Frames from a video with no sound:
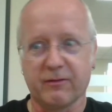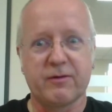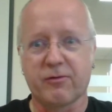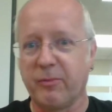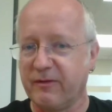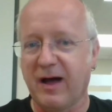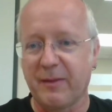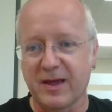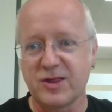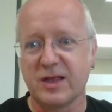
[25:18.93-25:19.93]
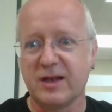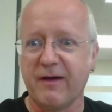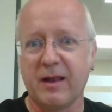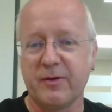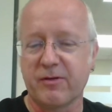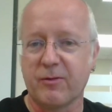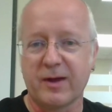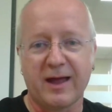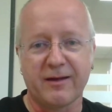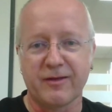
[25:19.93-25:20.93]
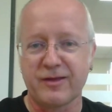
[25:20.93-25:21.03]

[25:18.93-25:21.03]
crop of RPG developers that we had at the